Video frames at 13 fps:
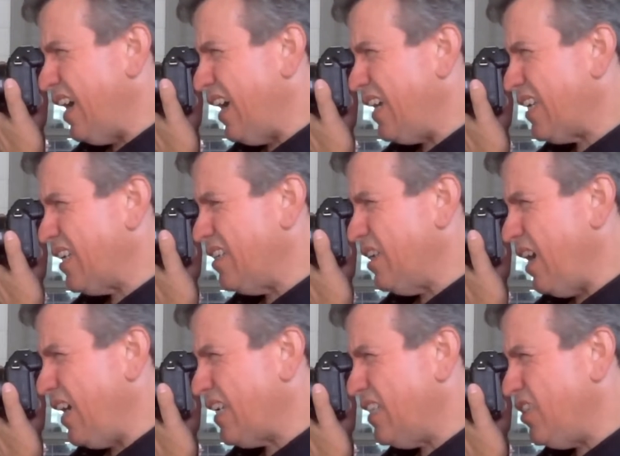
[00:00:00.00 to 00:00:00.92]
I
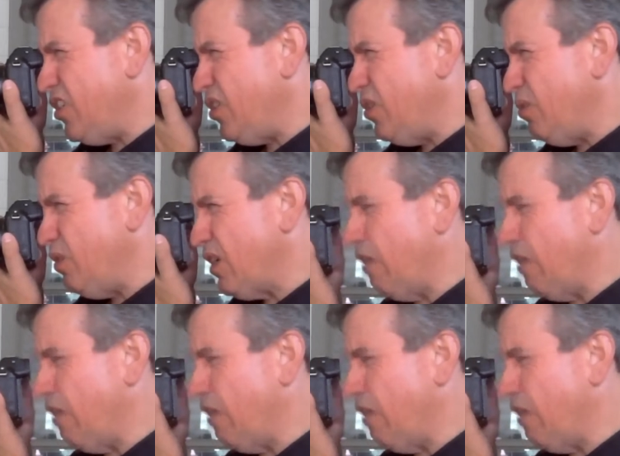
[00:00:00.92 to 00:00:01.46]
can shoot